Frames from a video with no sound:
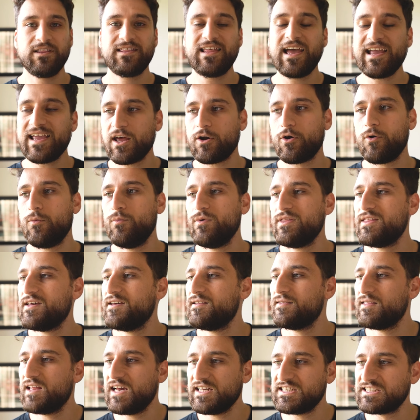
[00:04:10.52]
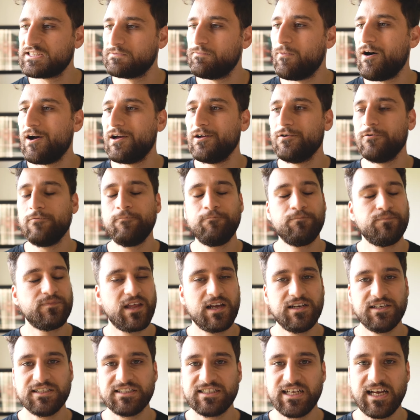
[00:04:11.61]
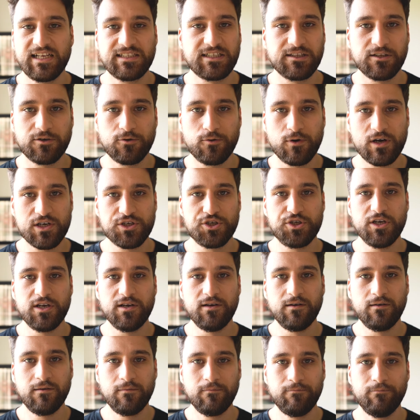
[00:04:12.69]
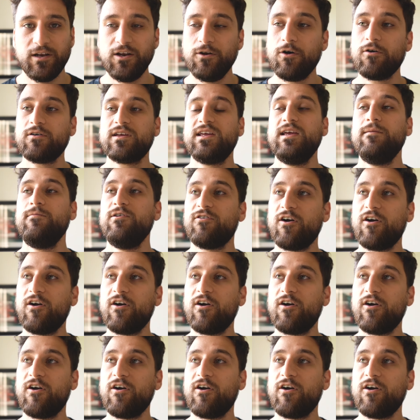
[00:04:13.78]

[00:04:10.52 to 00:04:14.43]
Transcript: but they get on with it, they smile, they just answer the question. But not Kimi